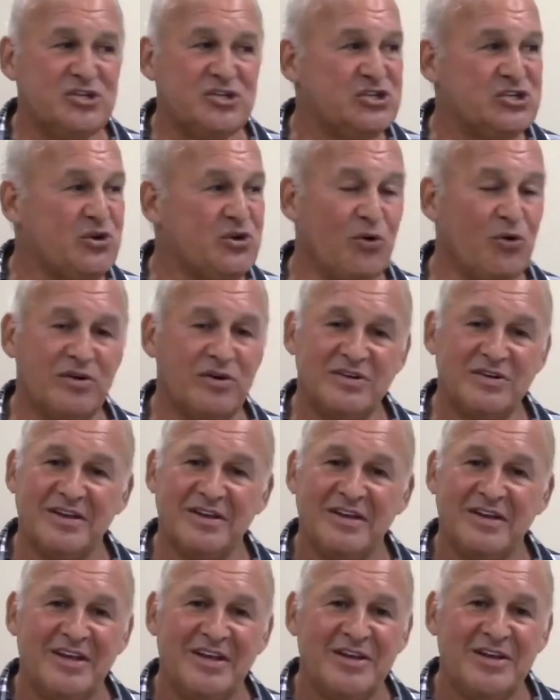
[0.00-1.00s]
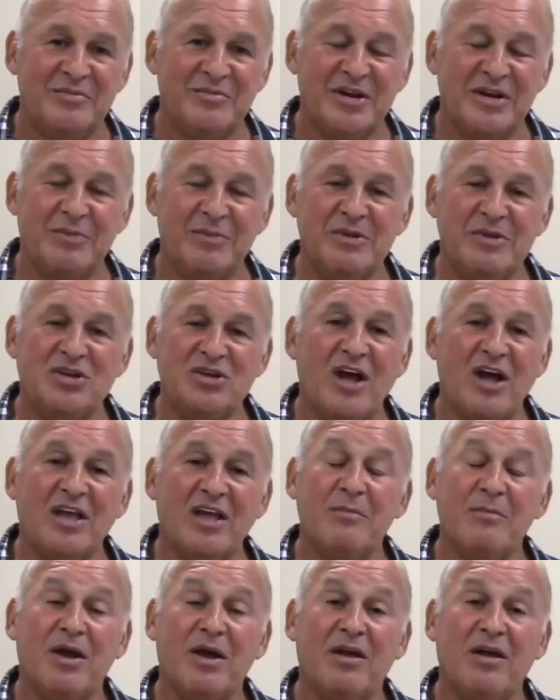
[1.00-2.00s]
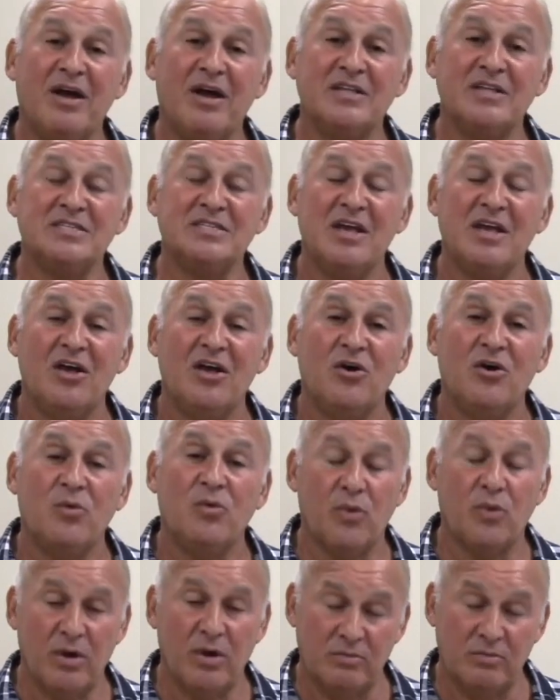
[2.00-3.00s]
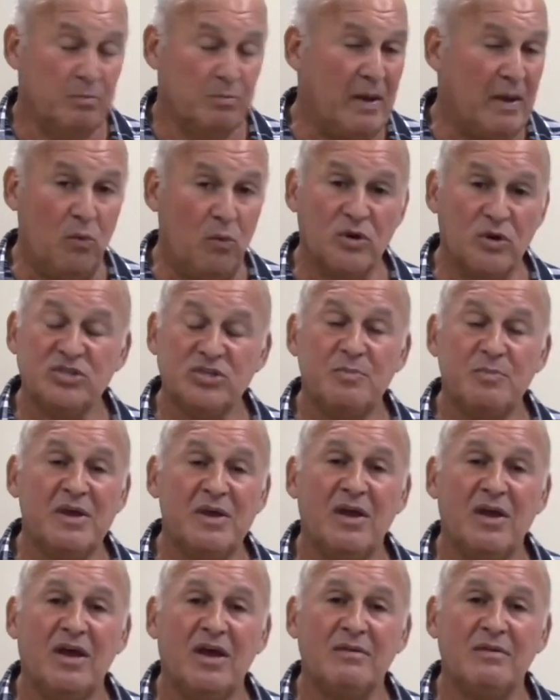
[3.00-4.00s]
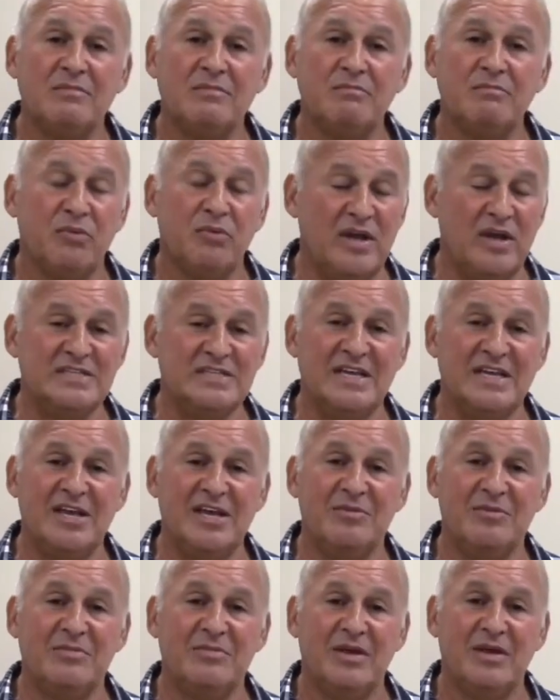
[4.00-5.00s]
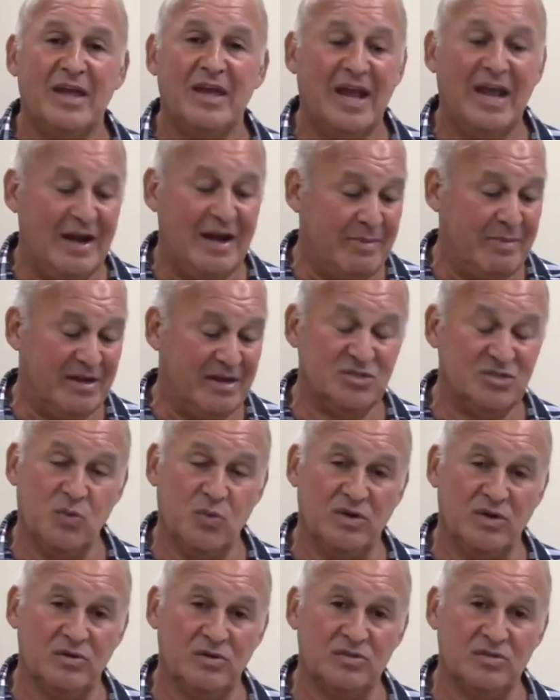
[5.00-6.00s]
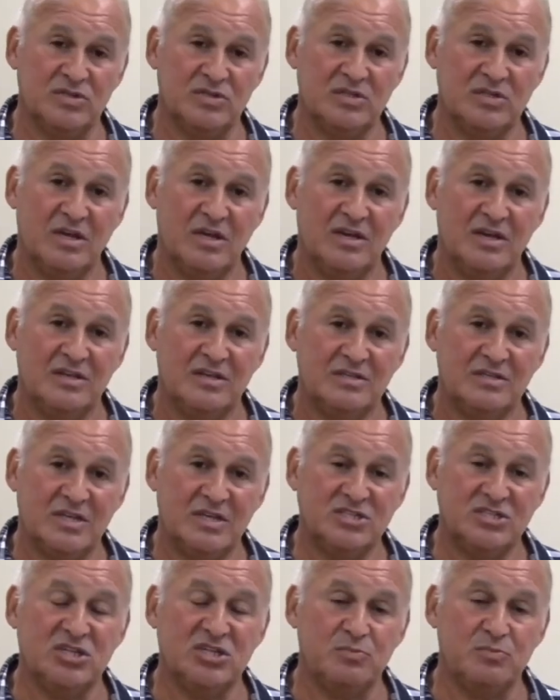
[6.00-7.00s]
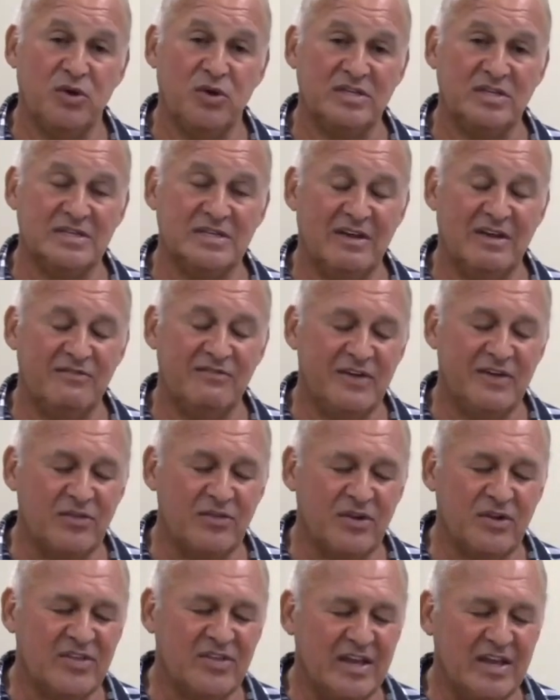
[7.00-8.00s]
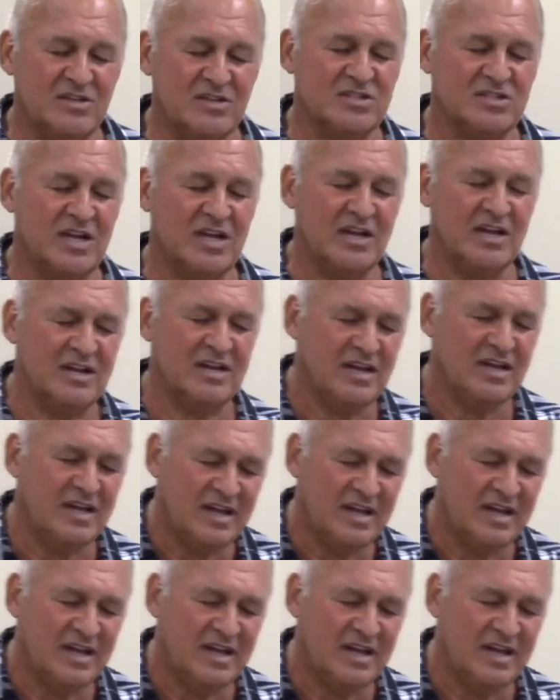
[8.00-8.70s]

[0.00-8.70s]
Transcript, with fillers: short, but it can be talking about God's about worshiping God, praising Him, and about His wonders. So let's just pray tonight. Father, I thank you tonight.